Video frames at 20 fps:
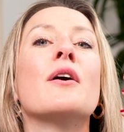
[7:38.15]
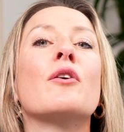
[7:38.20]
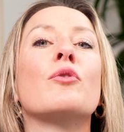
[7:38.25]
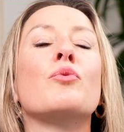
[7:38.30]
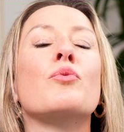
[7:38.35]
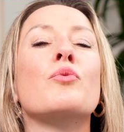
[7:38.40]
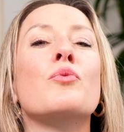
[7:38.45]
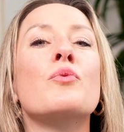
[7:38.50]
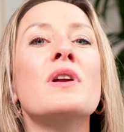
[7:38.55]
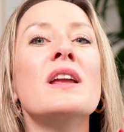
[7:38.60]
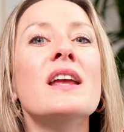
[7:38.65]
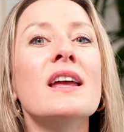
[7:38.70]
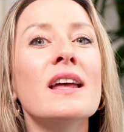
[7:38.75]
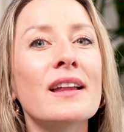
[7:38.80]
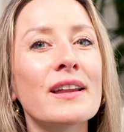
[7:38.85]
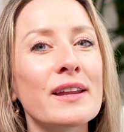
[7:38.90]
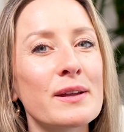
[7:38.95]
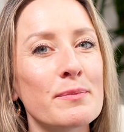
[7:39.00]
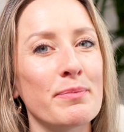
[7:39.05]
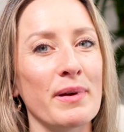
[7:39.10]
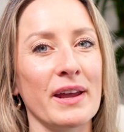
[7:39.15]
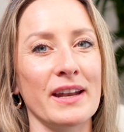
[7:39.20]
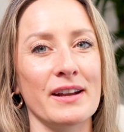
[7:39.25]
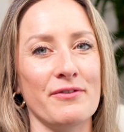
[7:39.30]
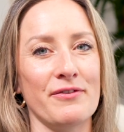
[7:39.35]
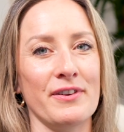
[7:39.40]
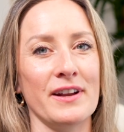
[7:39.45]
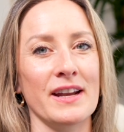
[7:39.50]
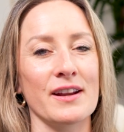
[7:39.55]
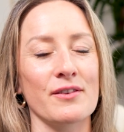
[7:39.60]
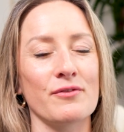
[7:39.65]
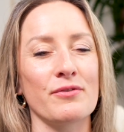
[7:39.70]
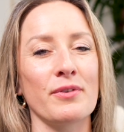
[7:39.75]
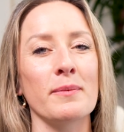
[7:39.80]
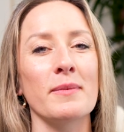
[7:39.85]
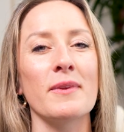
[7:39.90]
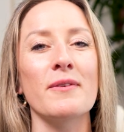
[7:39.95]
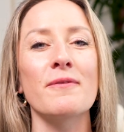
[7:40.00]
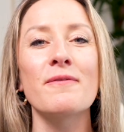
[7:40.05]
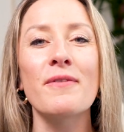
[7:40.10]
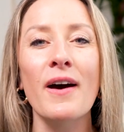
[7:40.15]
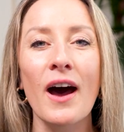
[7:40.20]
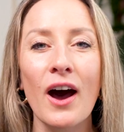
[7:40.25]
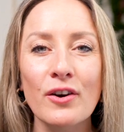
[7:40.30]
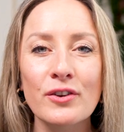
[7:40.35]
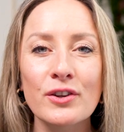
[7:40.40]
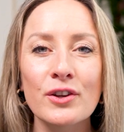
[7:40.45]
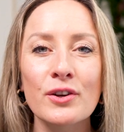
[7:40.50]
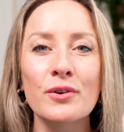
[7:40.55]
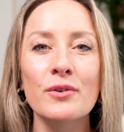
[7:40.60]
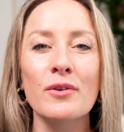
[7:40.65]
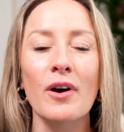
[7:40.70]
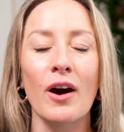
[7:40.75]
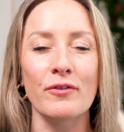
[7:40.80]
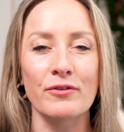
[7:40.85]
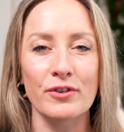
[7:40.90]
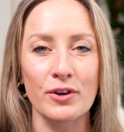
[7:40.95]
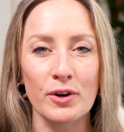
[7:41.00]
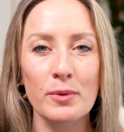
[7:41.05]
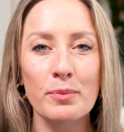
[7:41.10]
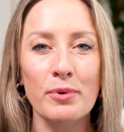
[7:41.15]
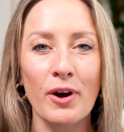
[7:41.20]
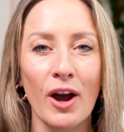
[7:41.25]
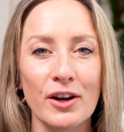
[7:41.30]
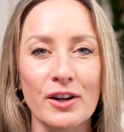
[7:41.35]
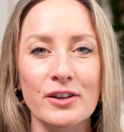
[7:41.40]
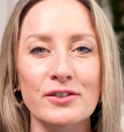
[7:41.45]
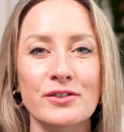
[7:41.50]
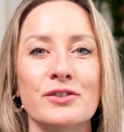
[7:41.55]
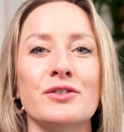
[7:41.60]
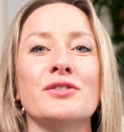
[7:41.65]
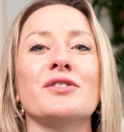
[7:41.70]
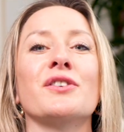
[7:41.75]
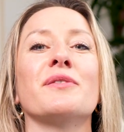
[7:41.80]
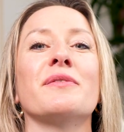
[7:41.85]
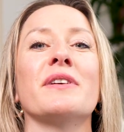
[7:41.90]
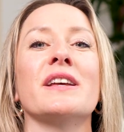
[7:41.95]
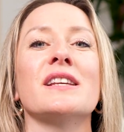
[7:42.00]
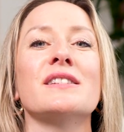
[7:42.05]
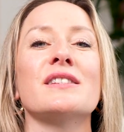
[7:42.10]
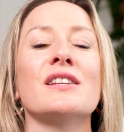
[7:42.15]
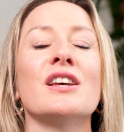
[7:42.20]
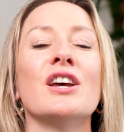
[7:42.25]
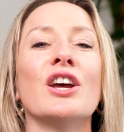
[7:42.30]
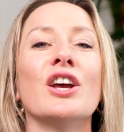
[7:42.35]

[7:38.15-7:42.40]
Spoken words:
really benefiting from the value of your product or service,